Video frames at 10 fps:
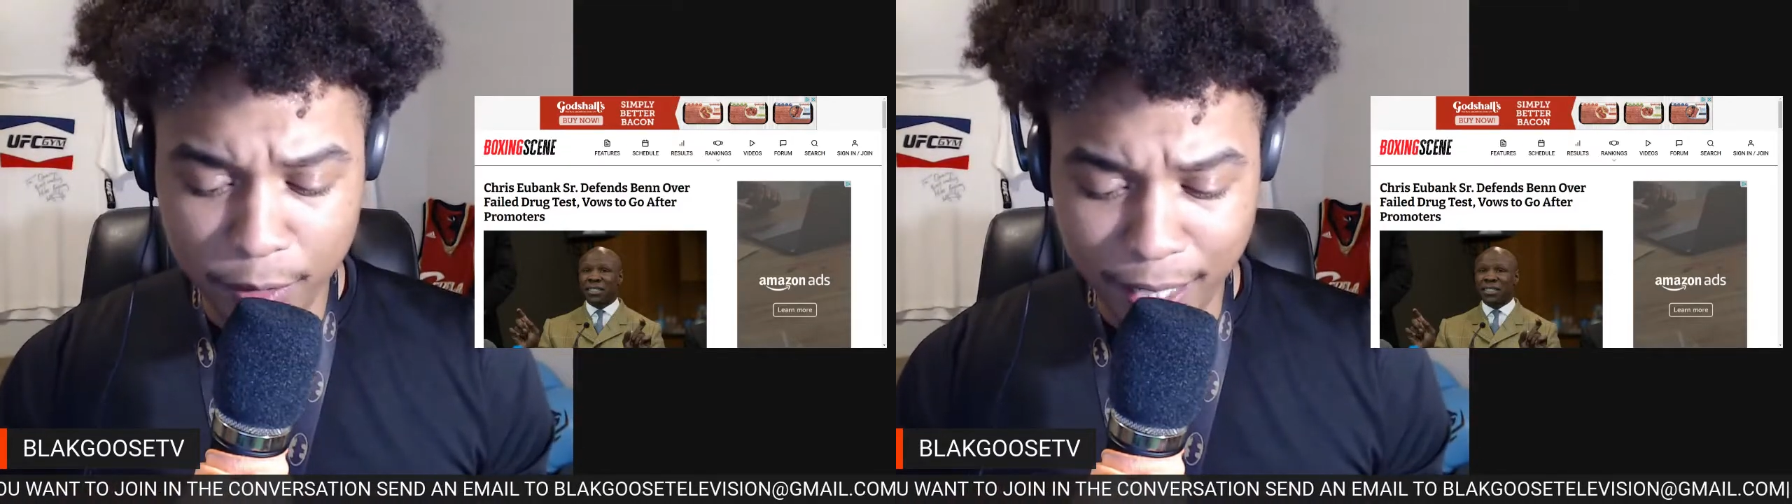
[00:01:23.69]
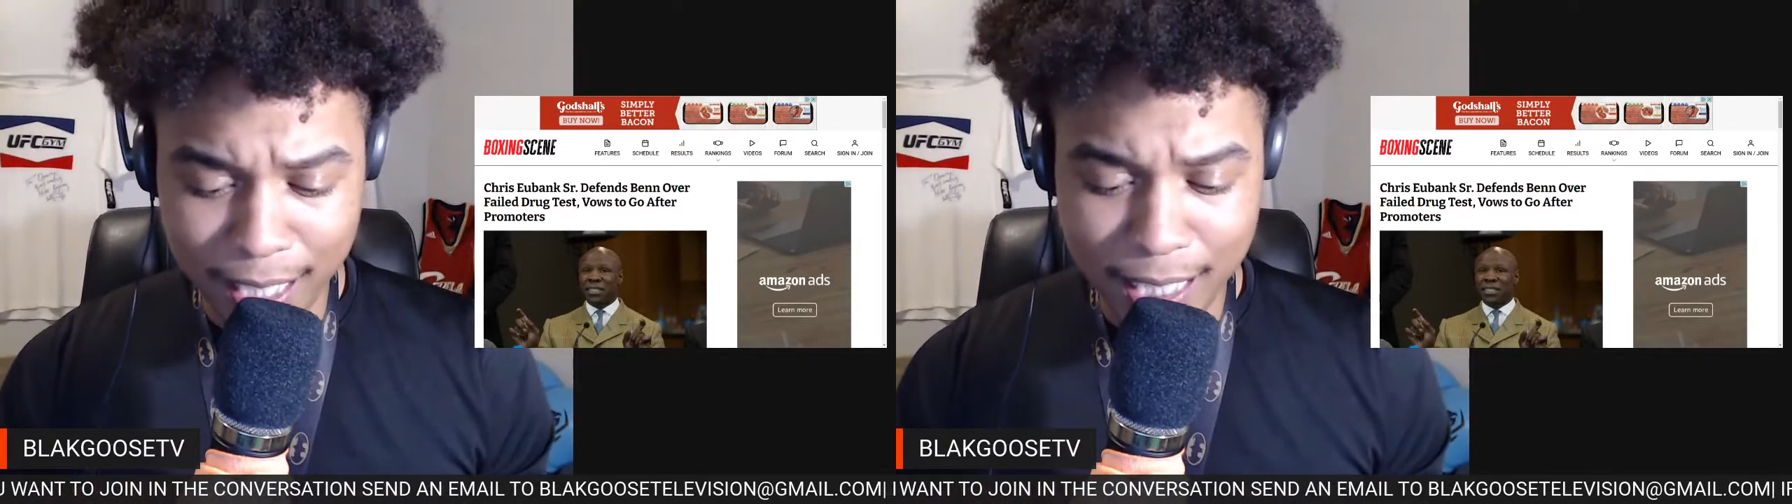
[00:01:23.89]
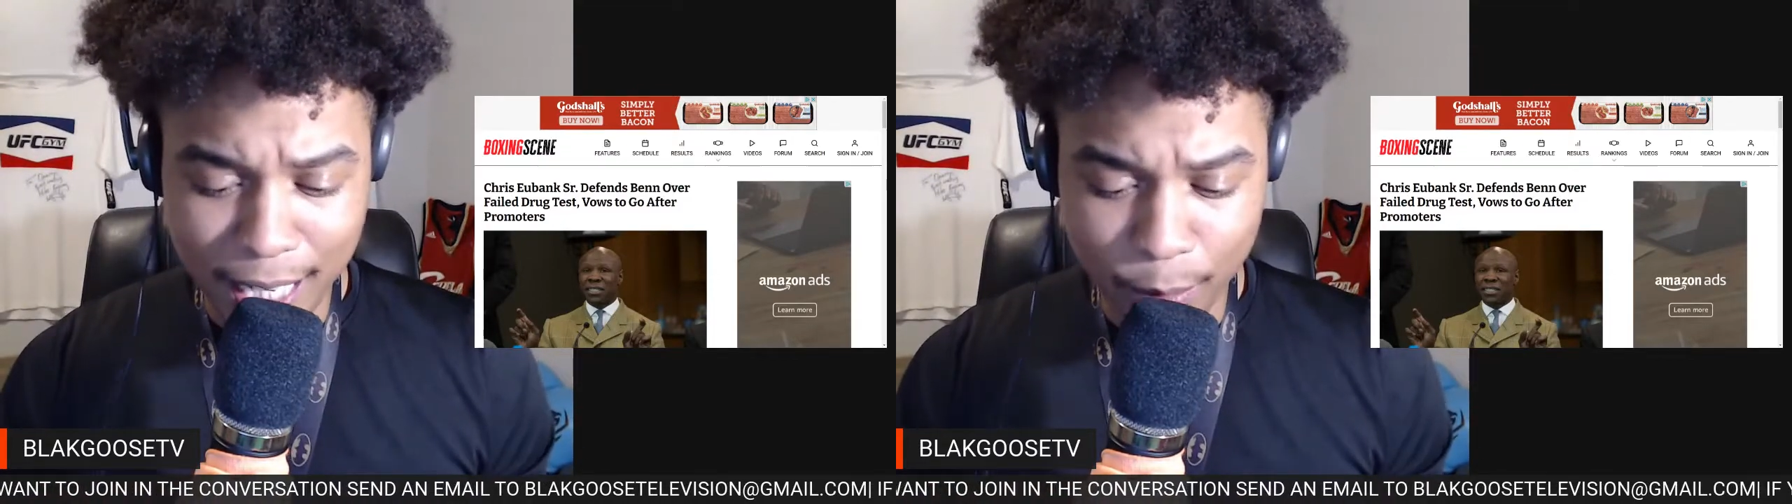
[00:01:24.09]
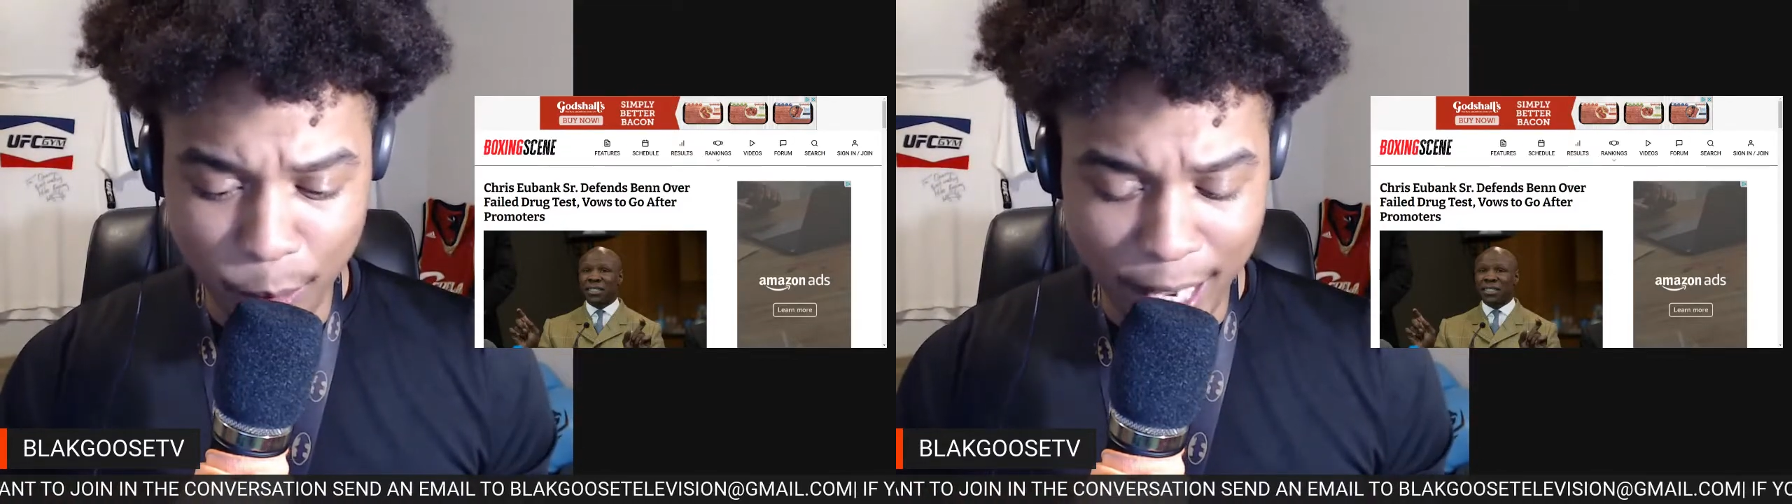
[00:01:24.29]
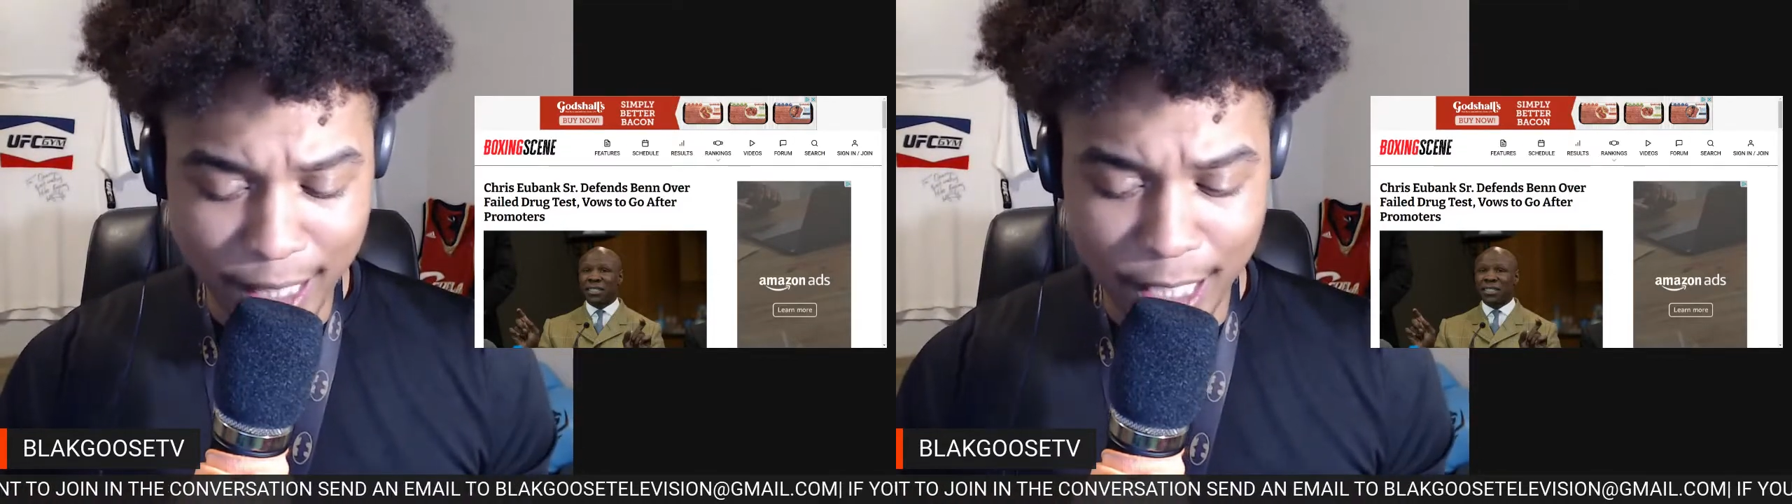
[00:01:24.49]
like I said,
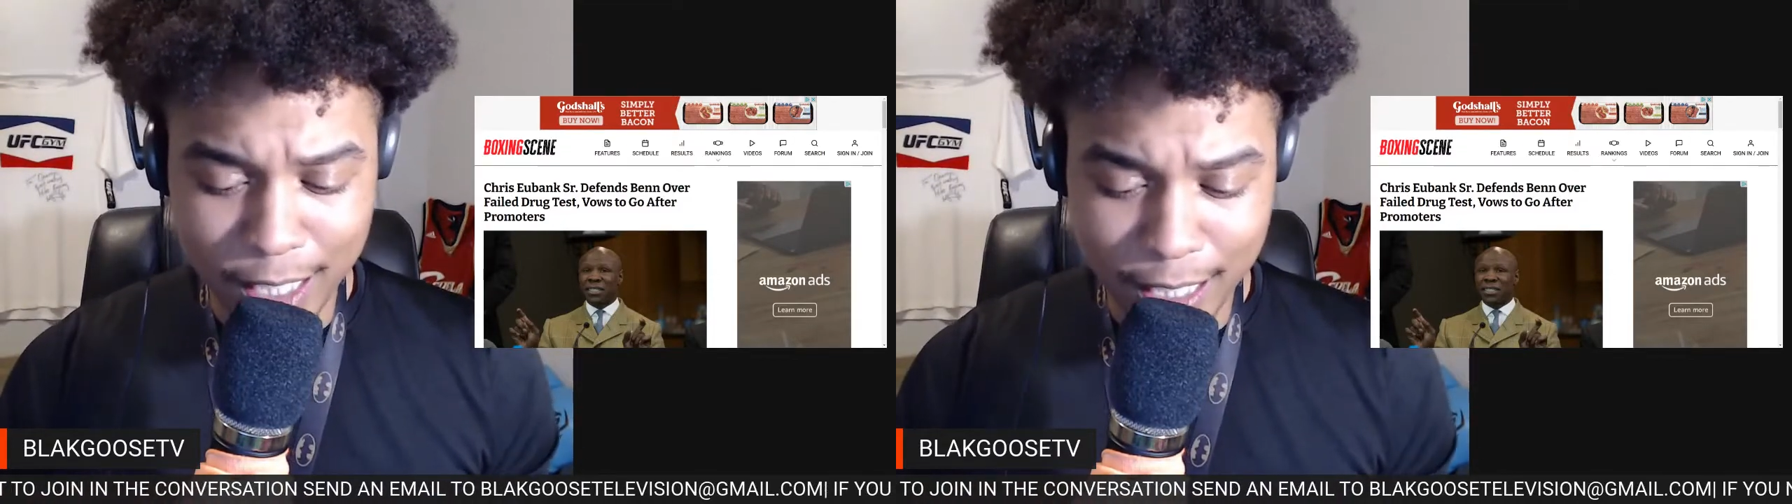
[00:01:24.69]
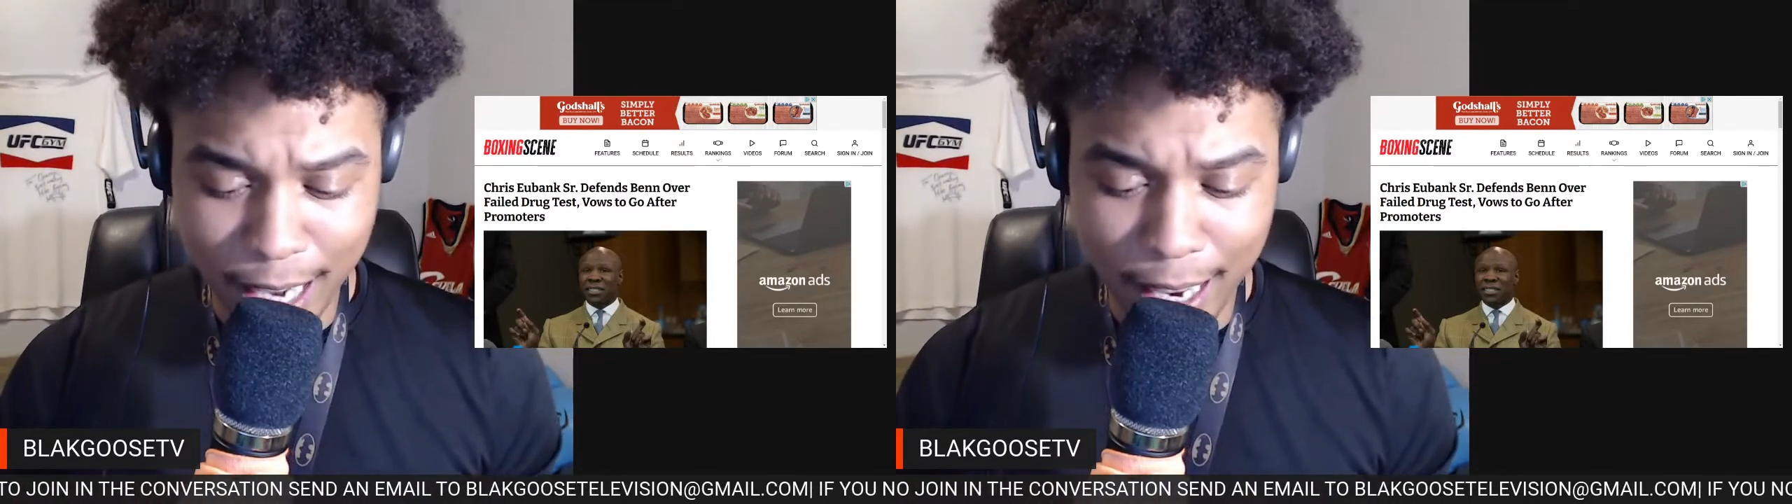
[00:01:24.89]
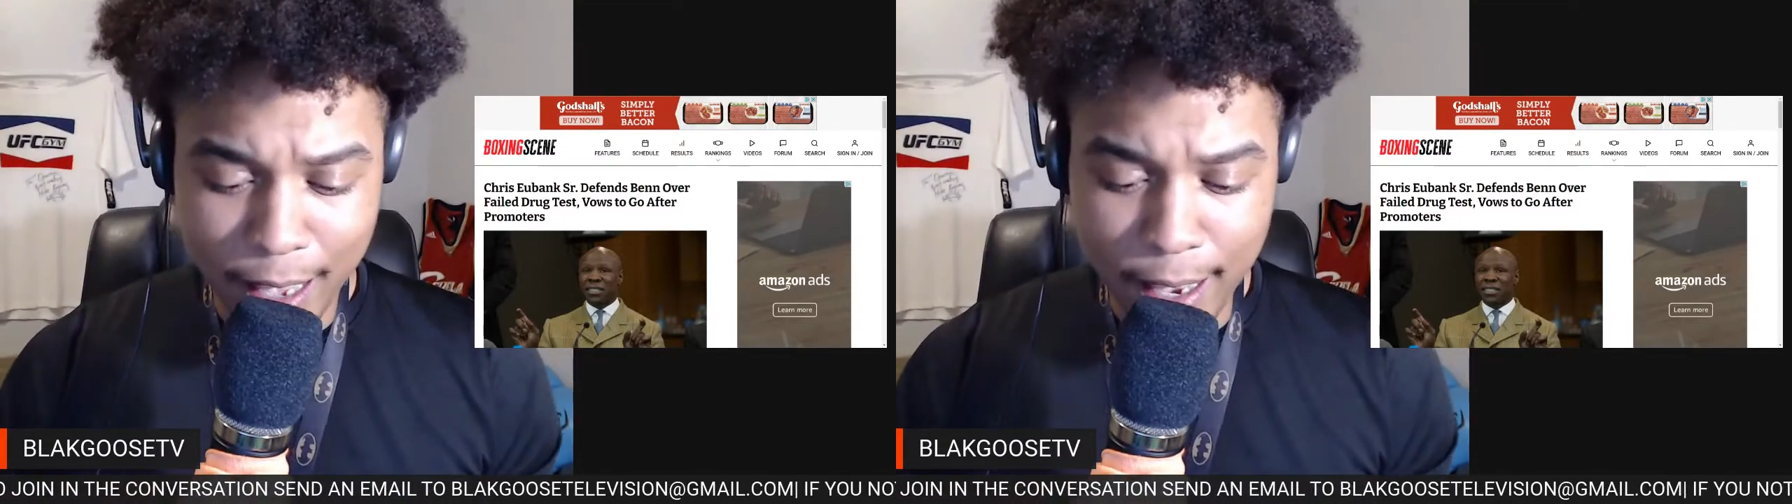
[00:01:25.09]
had things to say.